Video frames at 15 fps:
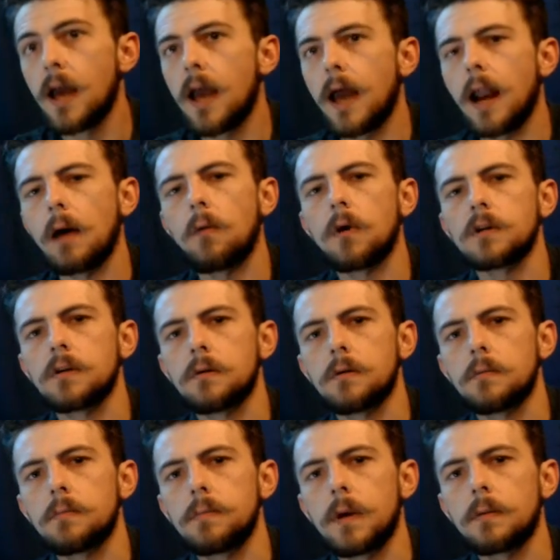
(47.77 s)
And I want to
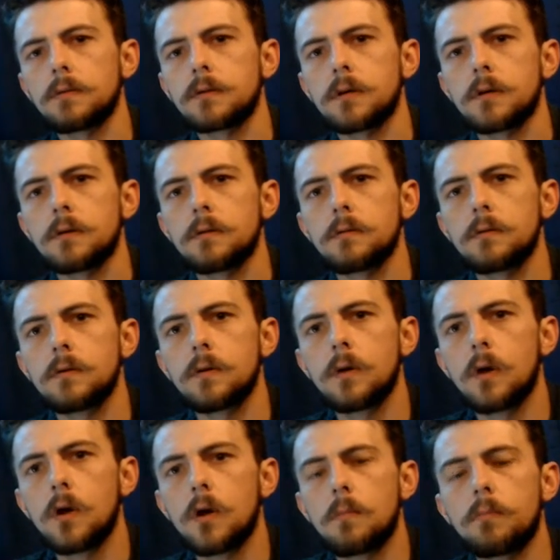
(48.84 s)
be able to
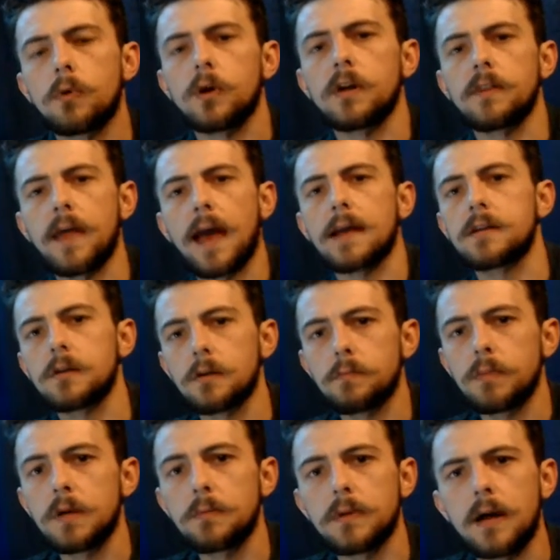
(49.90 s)
bring that to
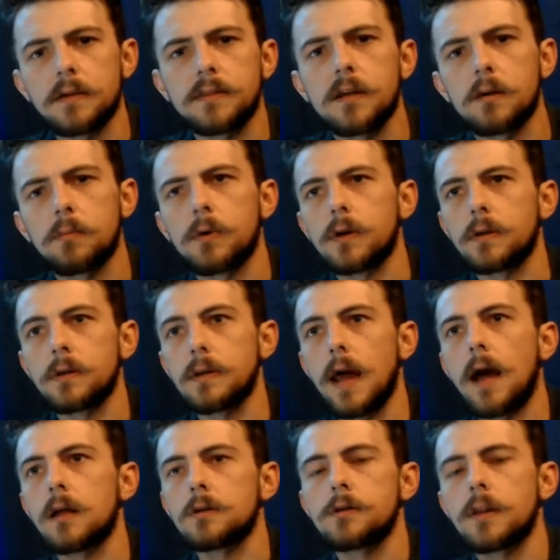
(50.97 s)
people out there, bring the
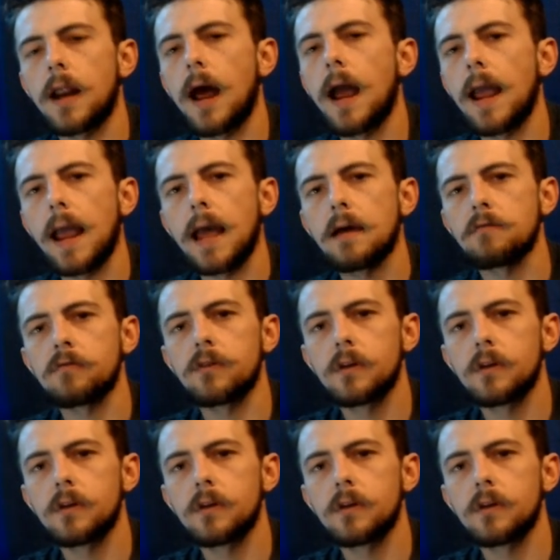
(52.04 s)
knowledge that I have,